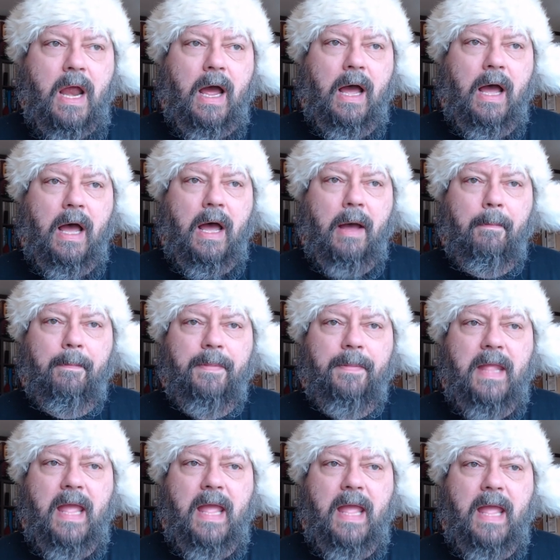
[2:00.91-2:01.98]
Um,
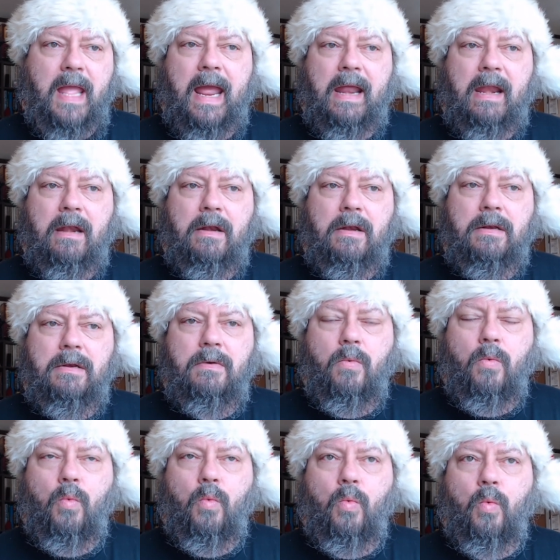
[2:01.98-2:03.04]
and
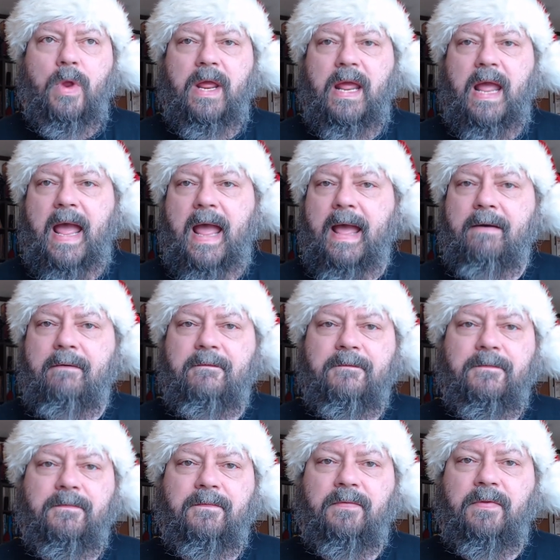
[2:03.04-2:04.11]
we have
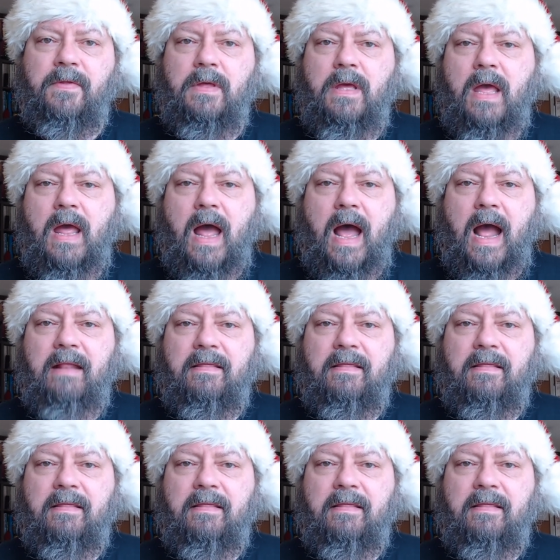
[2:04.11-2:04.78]
I